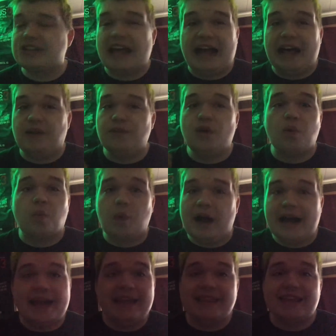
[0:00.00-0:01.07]
I don't know why
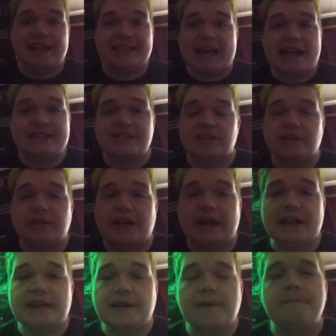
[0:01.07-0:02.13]
you think that's a good
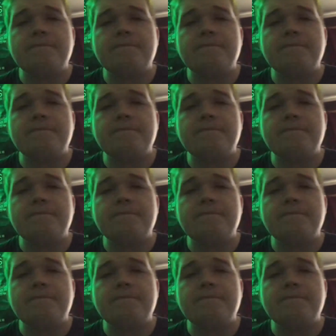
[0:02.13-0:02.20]
idea.